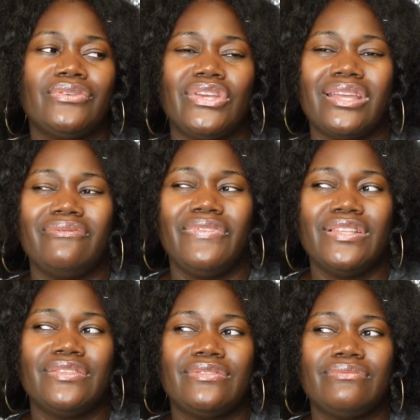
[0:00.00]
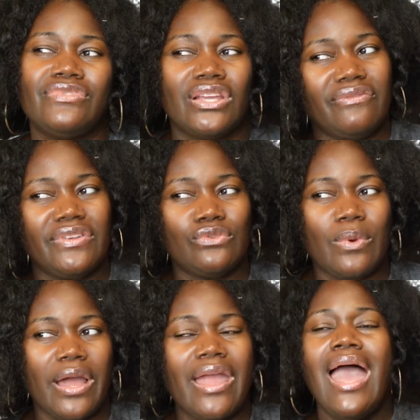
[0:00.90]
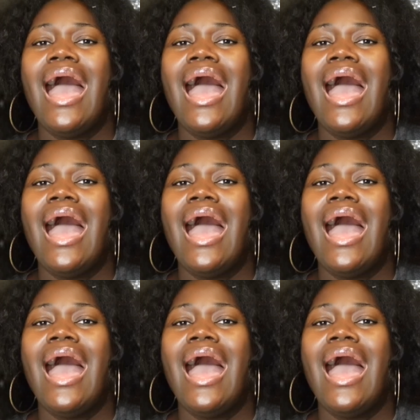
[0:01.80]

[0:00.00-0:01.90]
chicken fence wire.